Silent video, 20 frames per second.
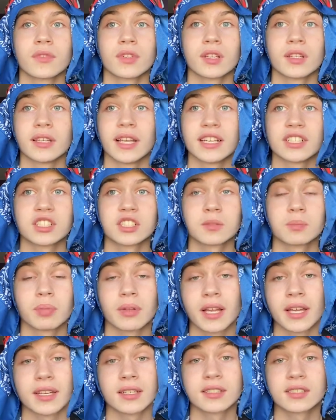that's just
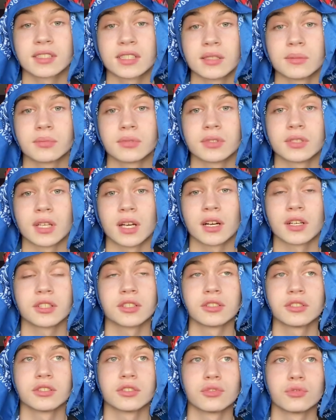plain and simple, y'all.
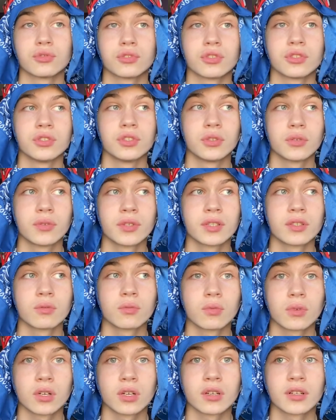You, you, are doing the
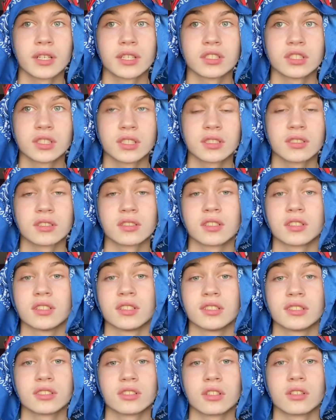world and Jesus a
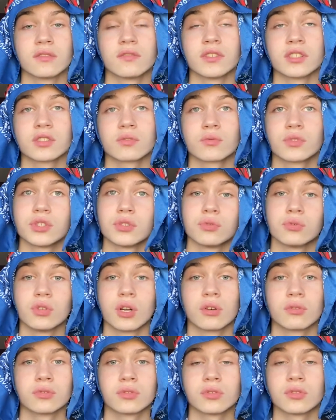disservice when you
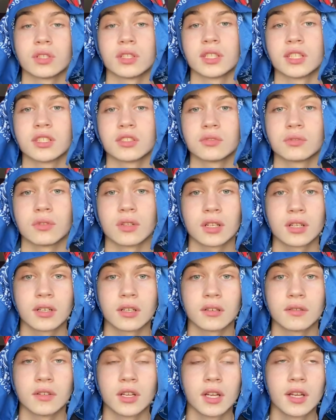don't do the things you
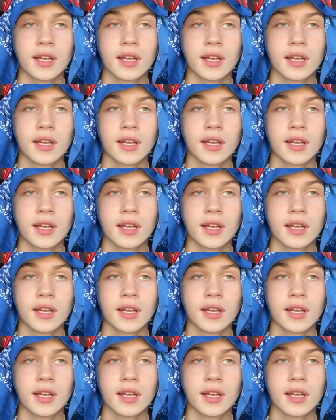love.